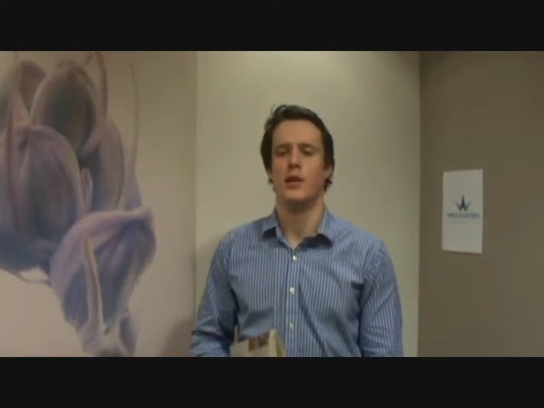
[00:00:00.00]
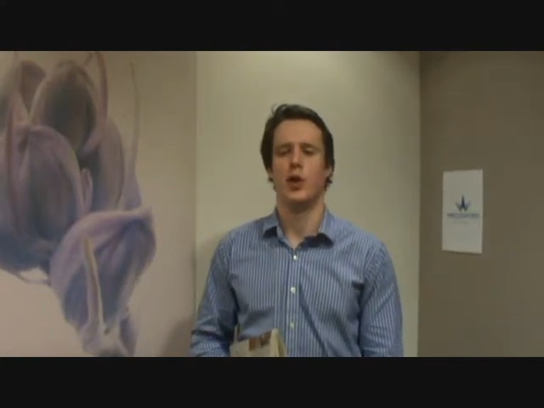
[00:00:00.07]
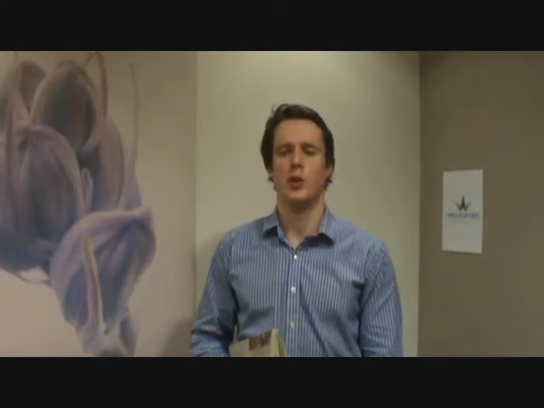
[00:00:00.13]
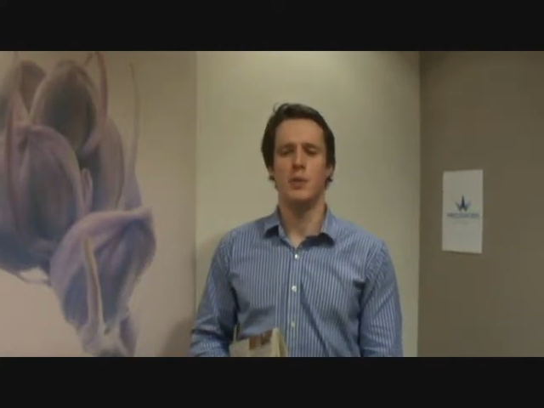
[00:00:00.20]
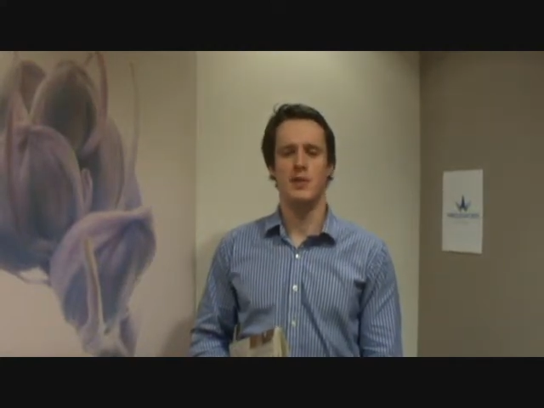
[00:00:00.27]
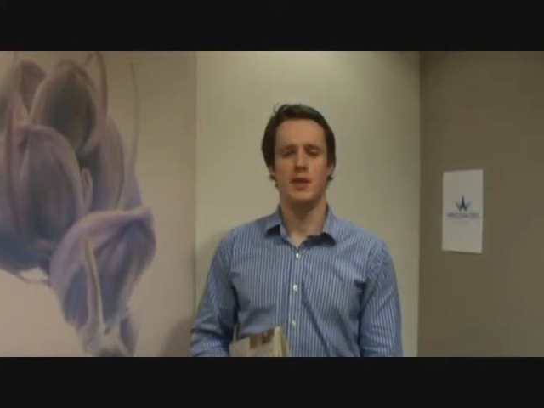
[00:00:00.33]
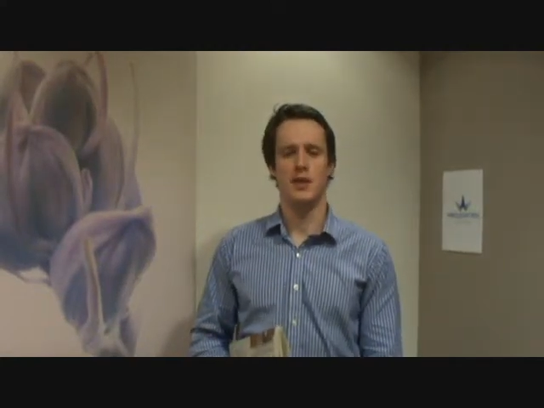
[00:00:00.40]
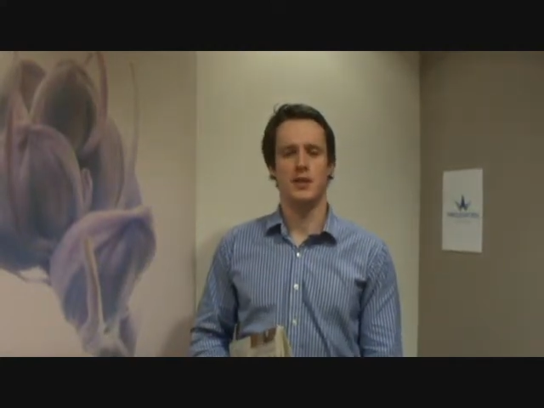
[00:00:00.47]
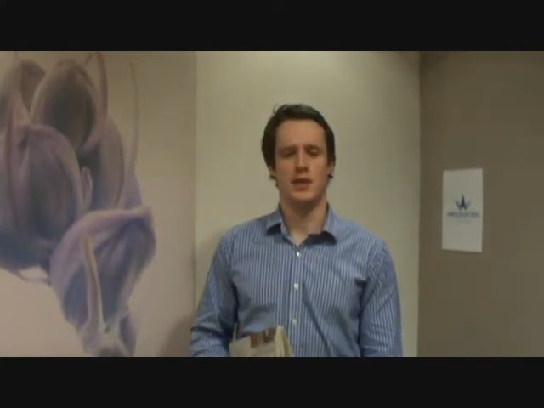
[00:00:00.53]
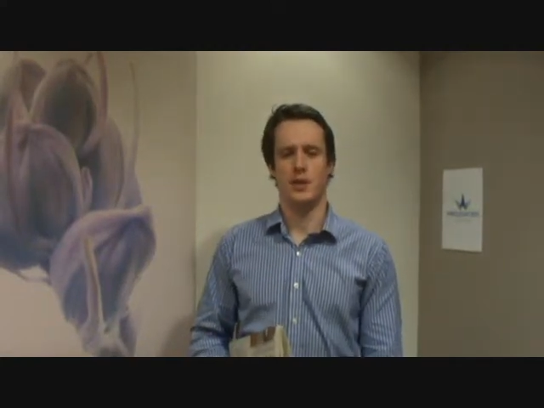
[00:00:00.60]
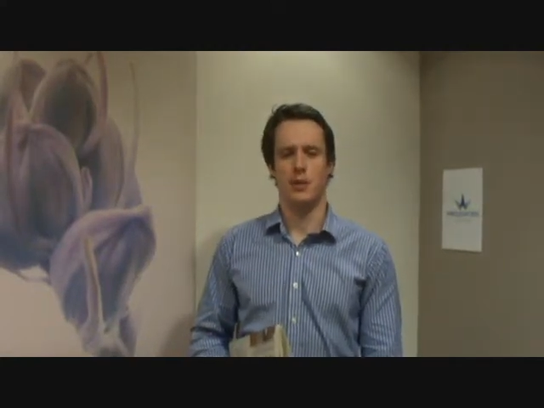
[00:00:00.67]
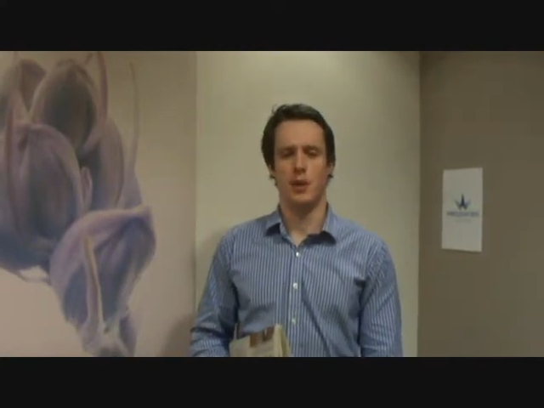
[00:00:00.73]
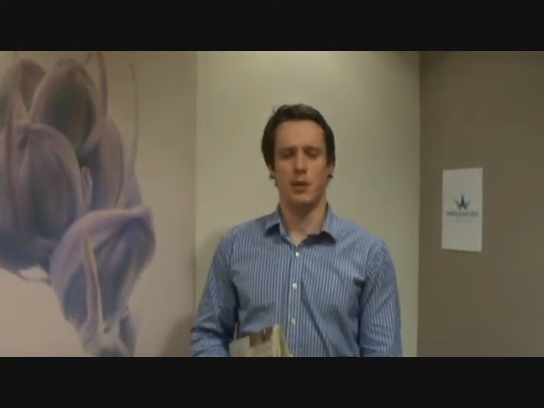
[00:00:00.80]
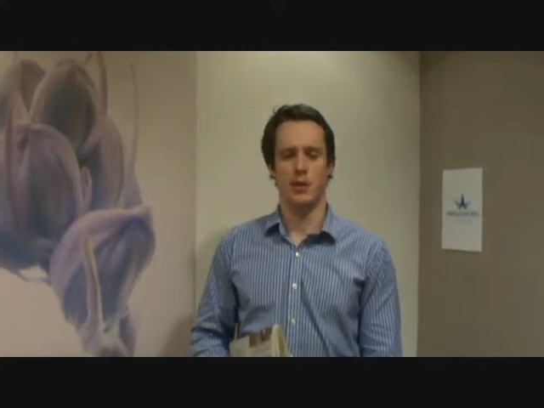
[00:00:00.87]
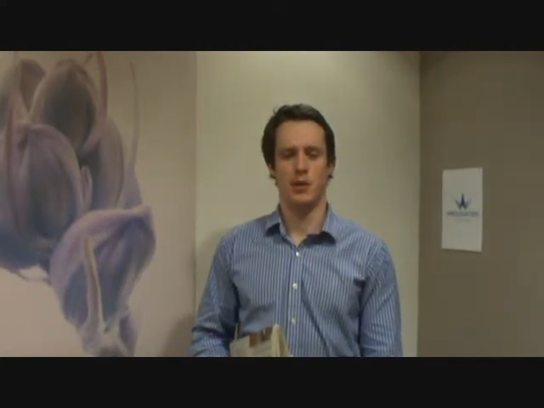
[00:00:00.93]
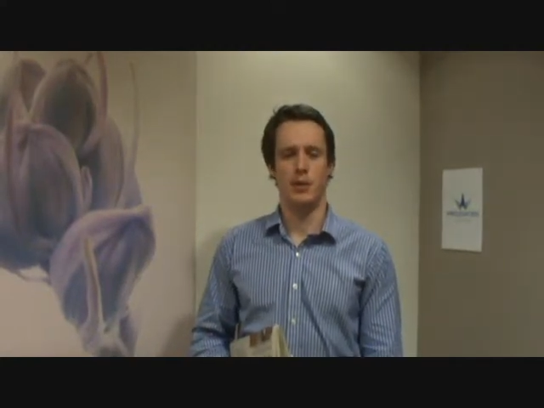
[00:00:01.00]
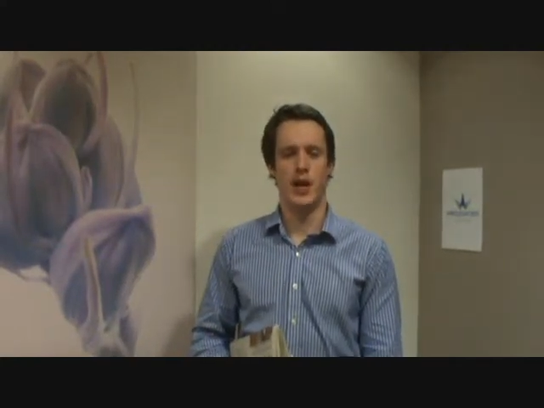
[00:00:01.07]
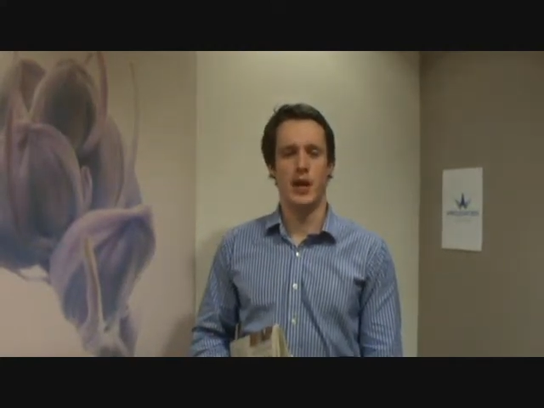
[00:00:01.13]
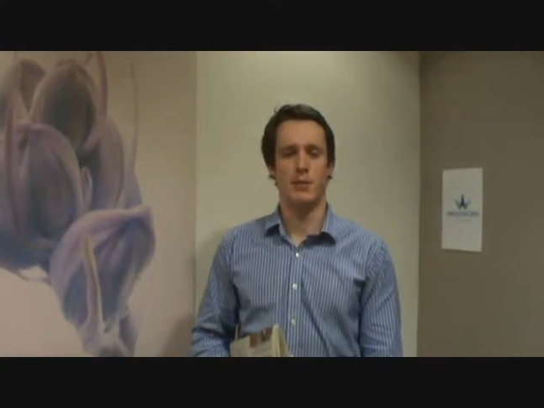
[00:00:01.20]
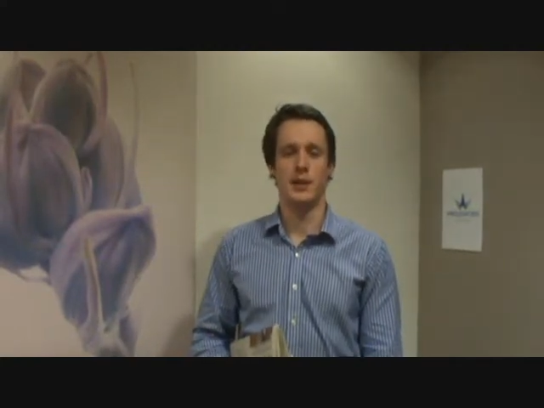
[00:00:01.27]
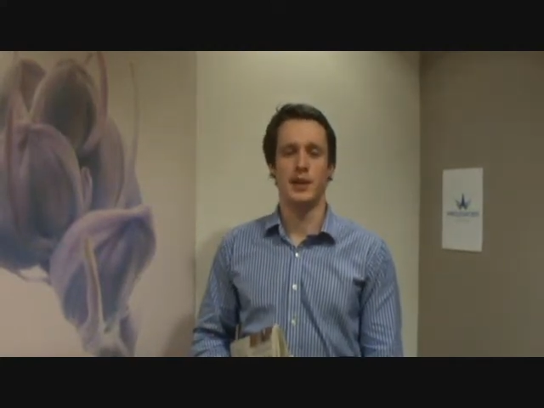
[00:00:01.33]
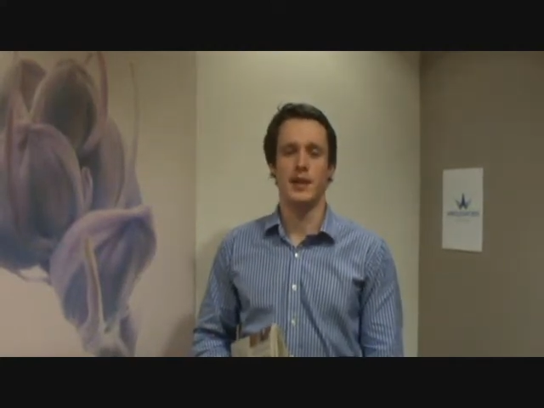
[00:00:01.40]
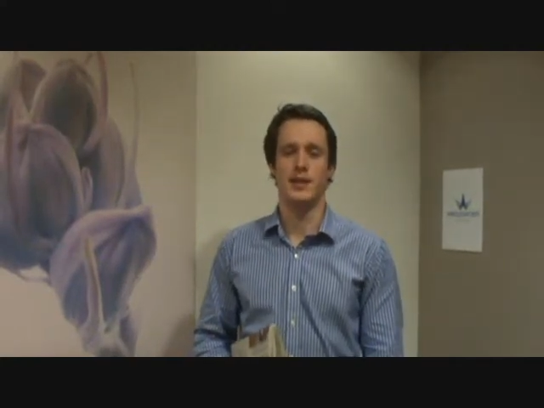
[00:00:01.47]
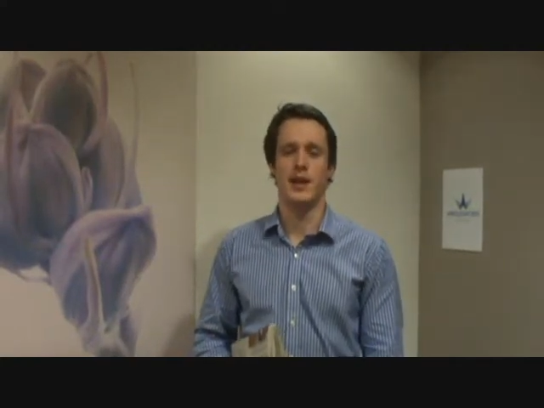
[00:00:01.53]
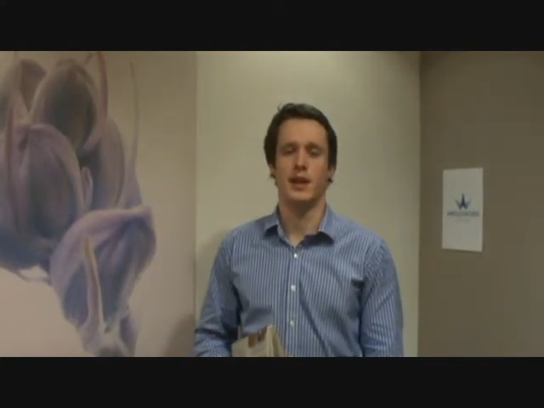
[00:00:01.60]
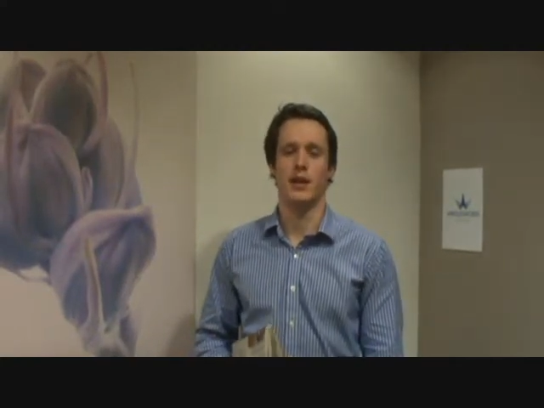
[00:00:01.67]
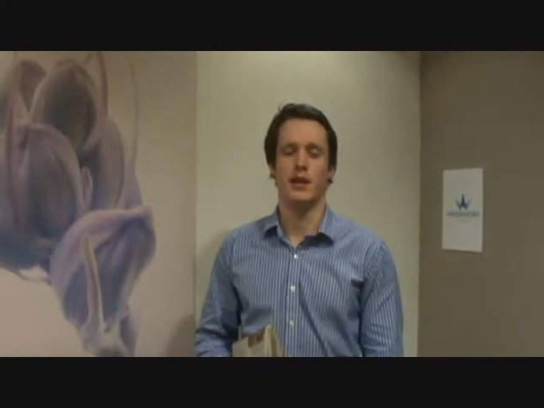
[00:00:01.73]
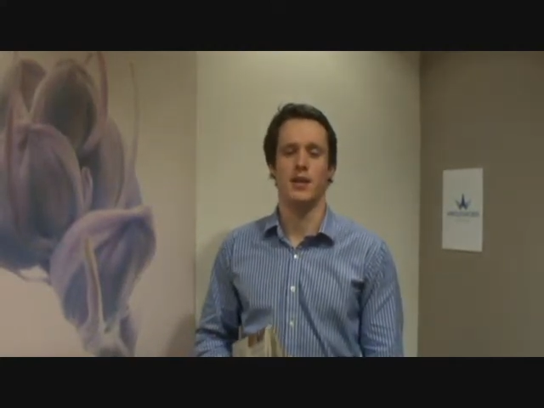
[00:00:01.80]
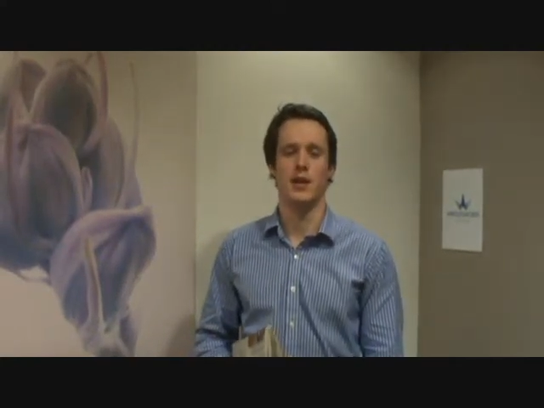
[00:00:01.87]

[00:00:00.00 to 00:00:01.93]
The committee is set to publish a paper detailing